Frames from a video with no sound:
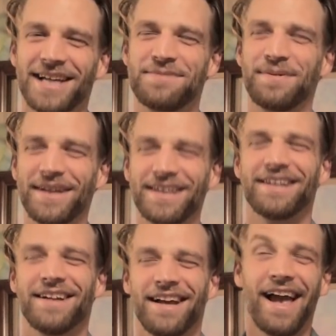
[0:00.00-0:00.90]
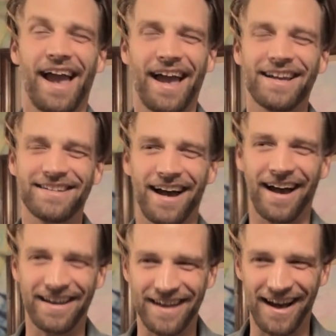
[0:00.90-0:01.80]
as being
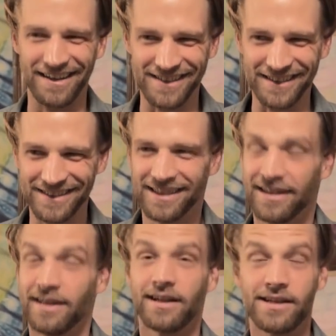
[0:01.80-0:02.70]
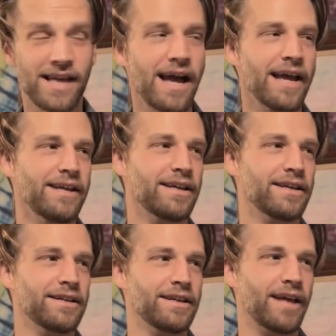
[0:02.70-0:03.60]
anti-Nazis because I
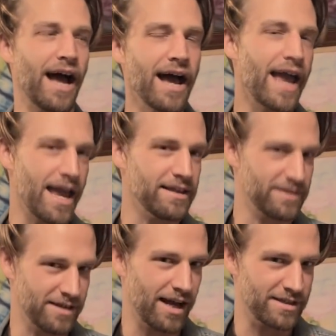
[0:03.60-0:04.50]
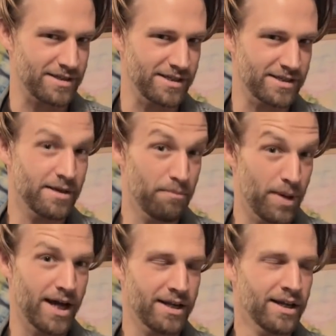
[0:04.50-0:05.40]
I hate the Nazis,
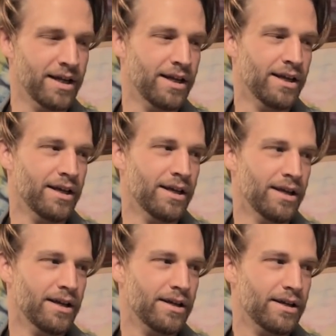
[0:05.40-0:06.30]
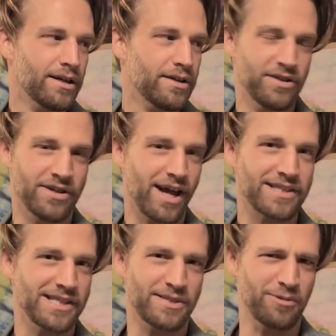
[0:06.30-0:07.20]
but the
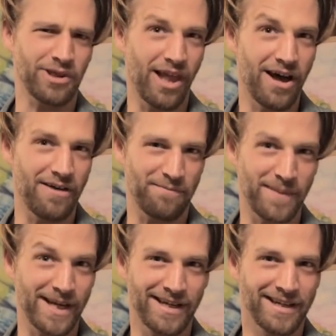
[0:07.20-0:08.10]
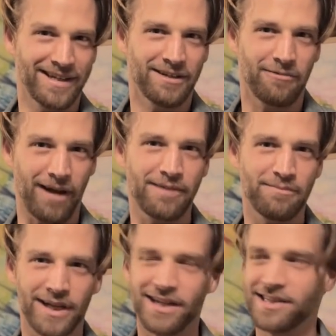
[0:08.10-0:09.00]
Nazis would love me, right?
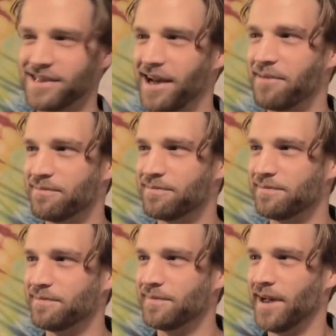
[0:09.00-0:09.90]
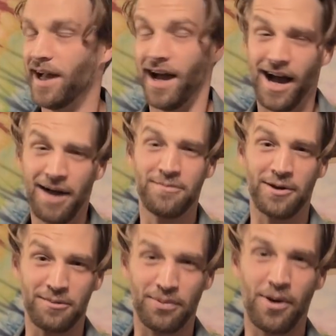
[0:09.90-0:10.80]
Because I'm I'm
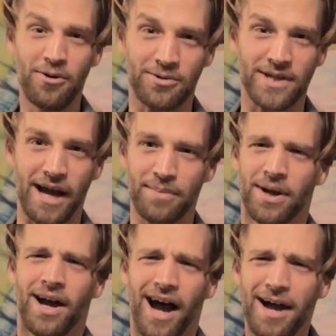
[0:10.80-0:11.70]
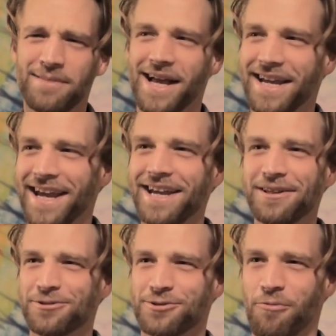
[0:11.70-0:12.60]
their prototype. I'm like
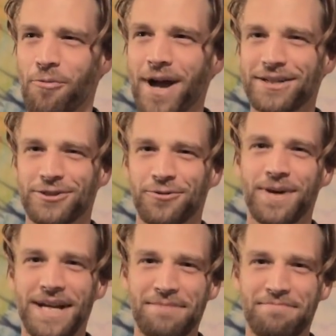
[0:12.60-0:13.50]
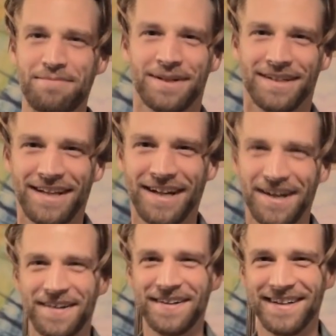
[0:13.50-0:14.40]
Hitler's wet dream, you
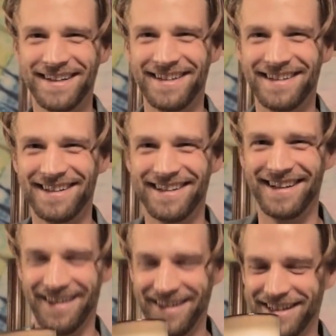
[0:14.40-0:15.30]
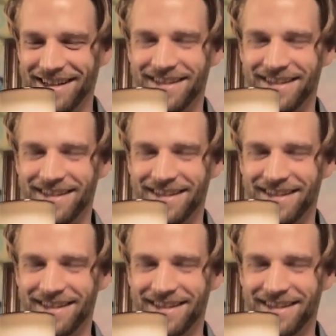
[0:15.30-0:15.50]
know like